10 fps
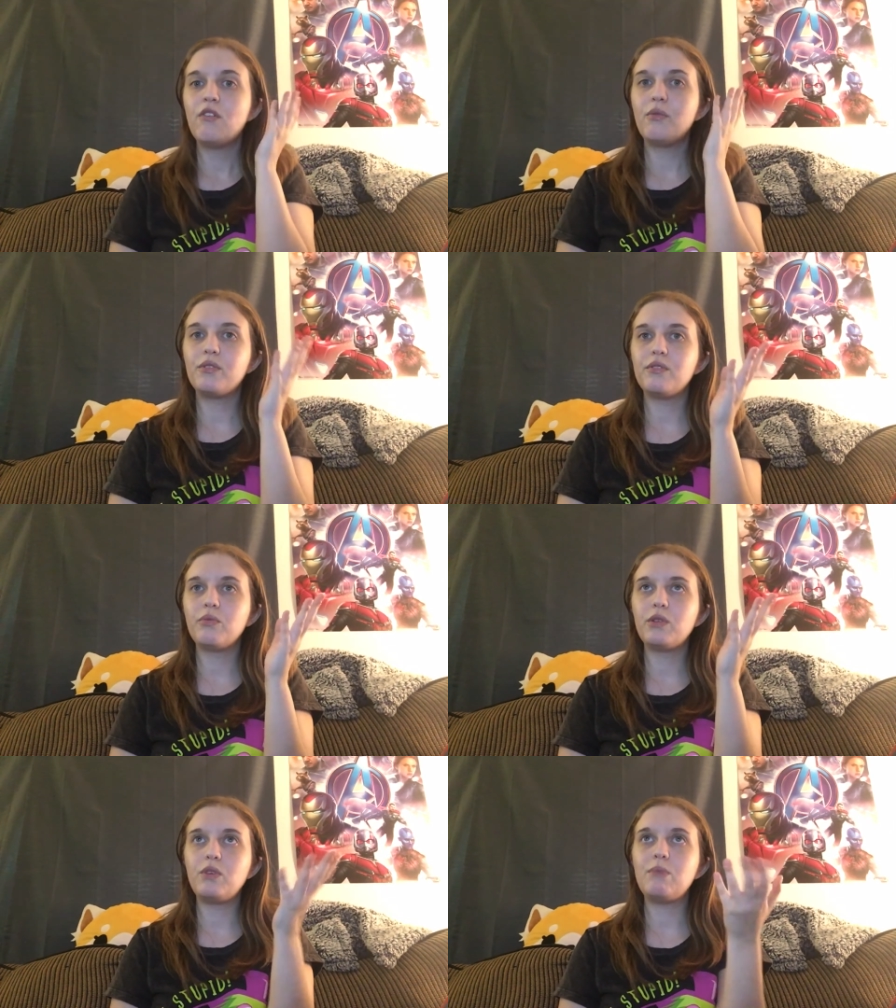W
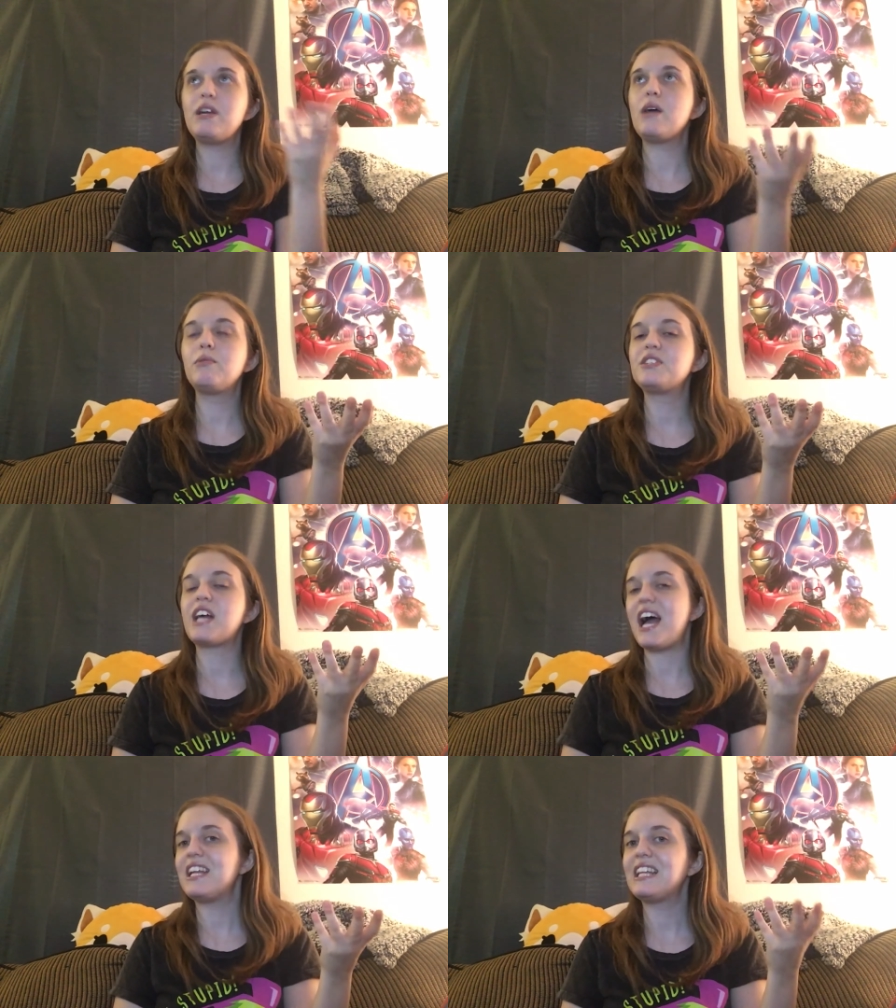would we be able to
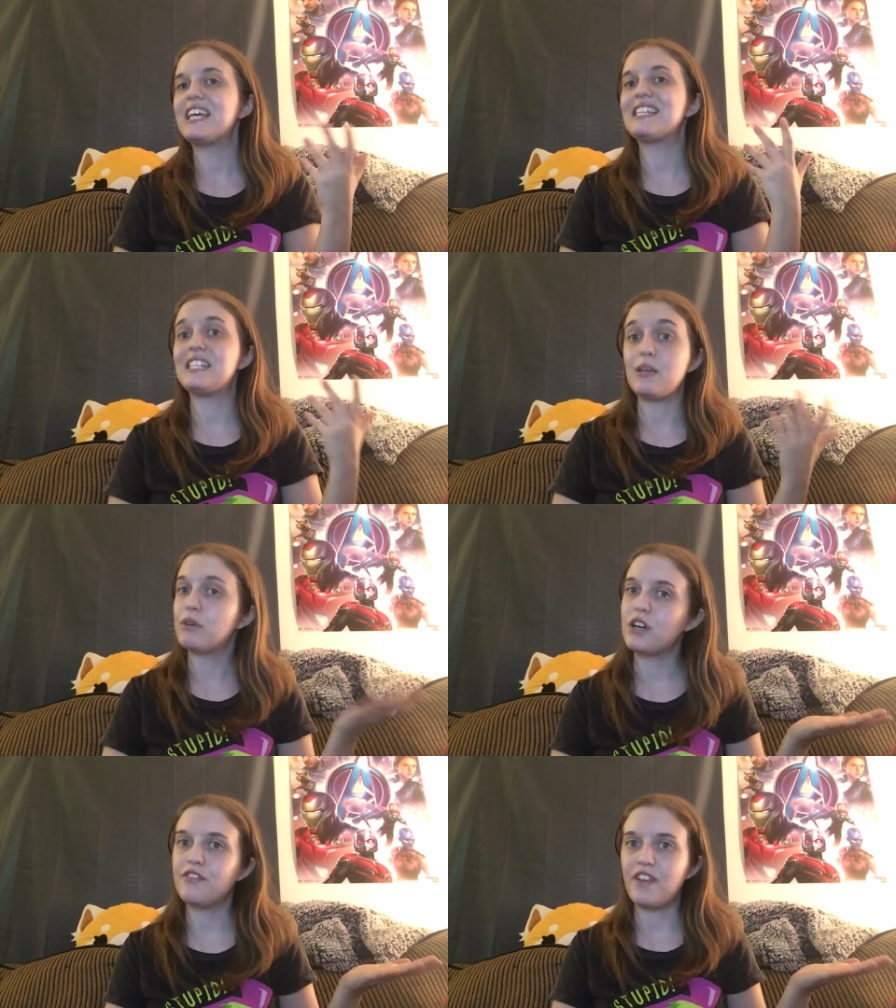kind of like see
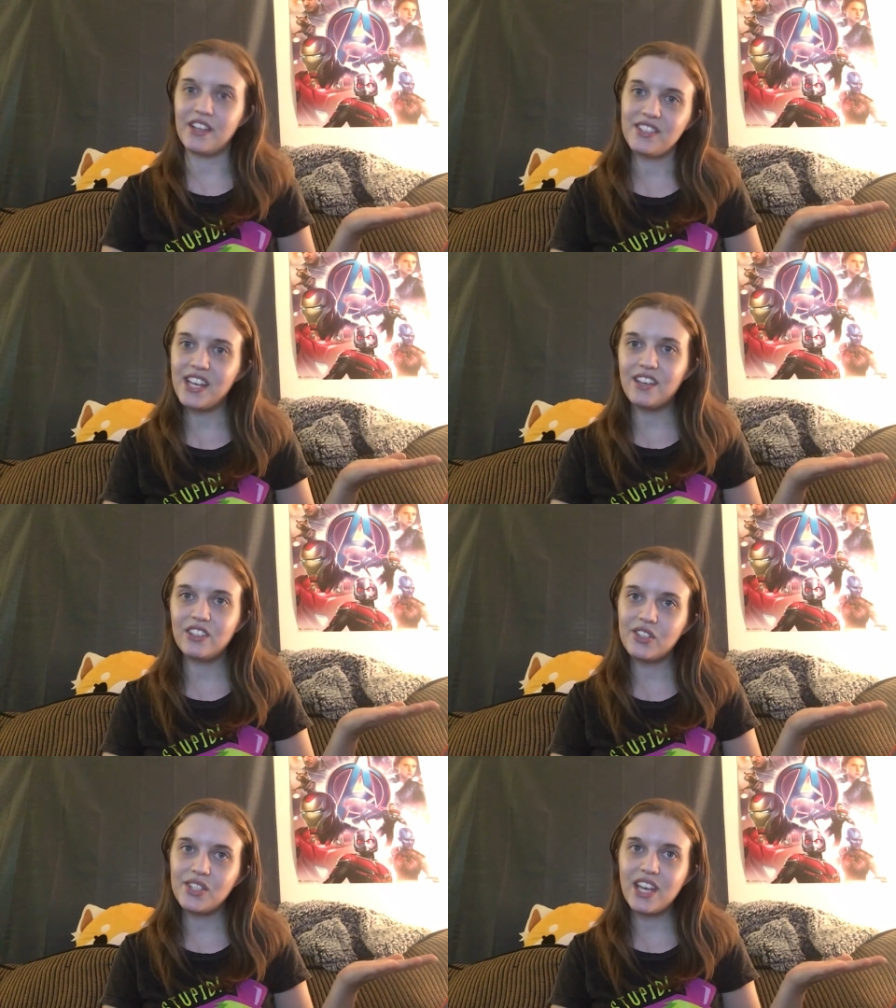what her face like
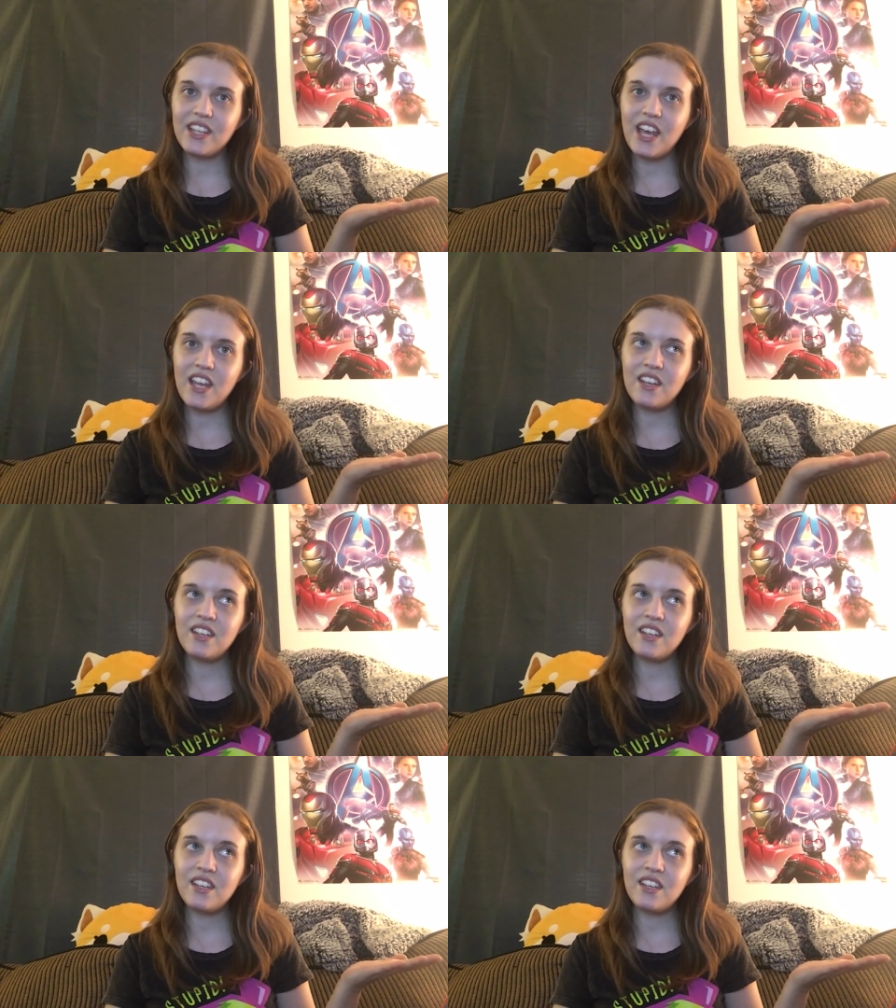looks like then?